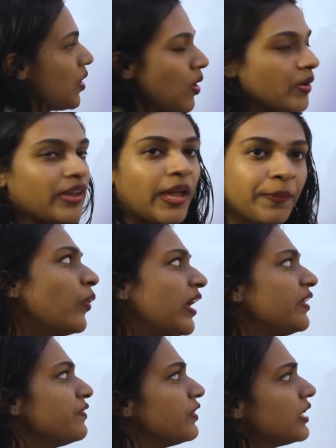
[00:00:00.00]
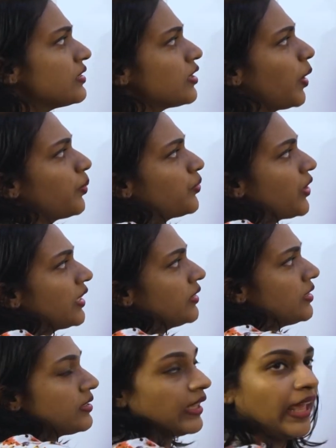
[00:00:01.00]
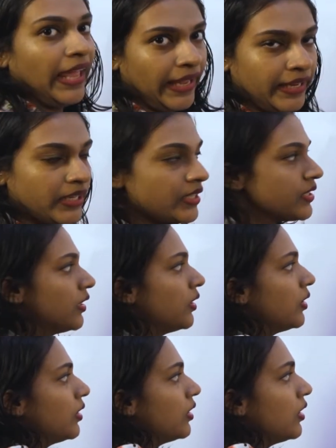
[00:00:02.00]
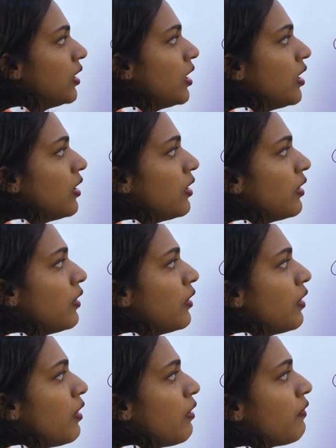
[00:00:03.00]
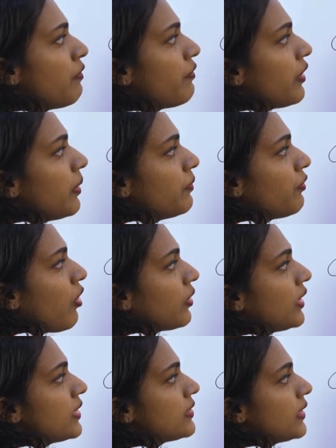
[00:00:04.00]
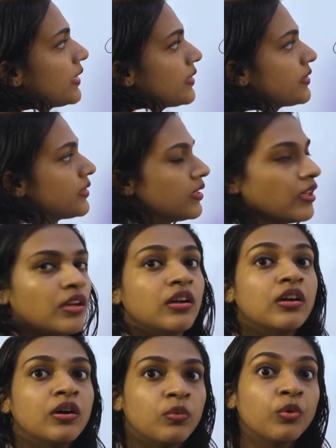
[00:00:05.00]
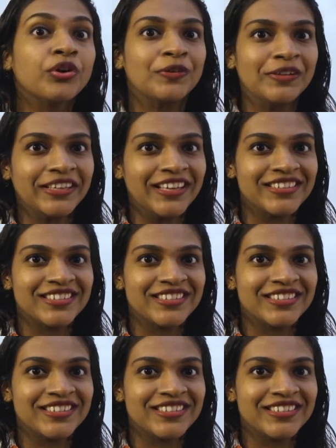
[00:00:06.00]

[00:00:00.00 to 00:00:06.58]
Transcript: Okay, when we subtract this 8 from 46, what do you get?